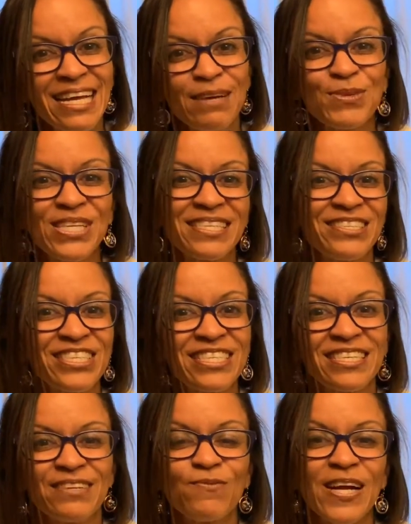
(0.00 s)
I'm going to
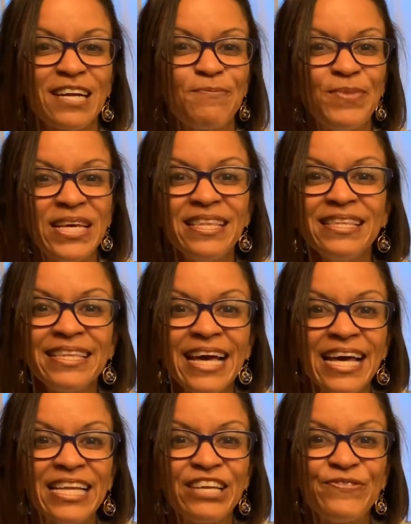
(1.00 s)
just recommend
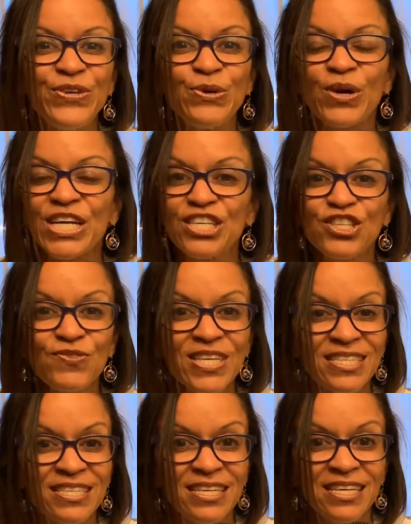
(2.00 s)
that if you are
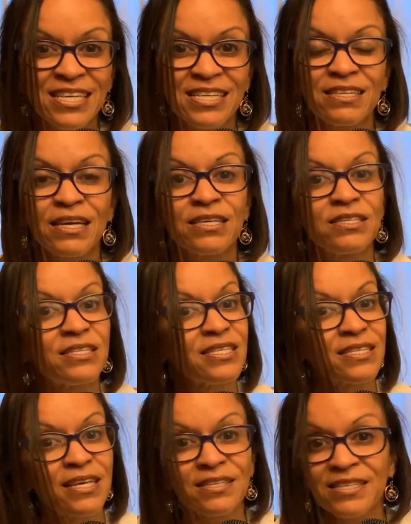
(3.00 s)
interested in
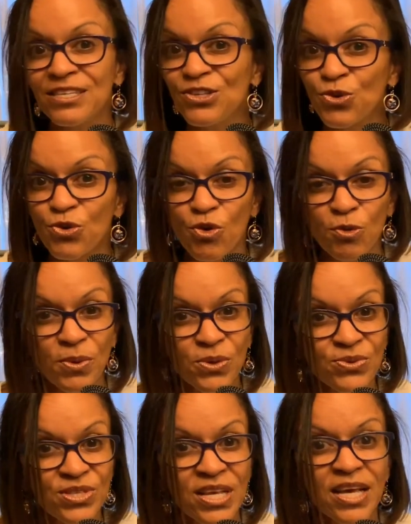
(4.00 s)
discussing your
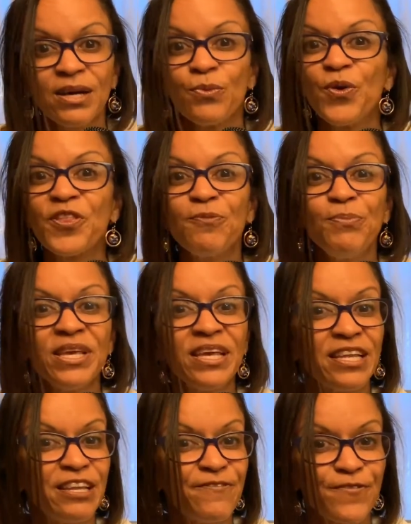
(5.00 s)
hormones with me
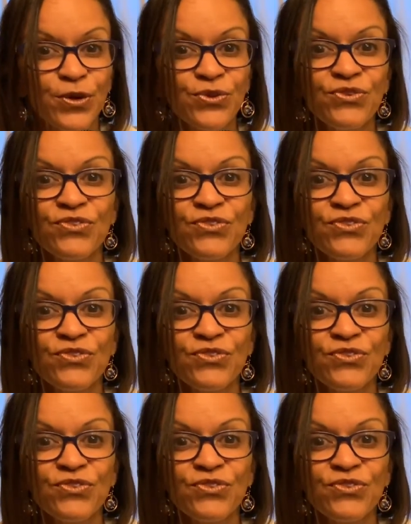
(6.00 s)
any further,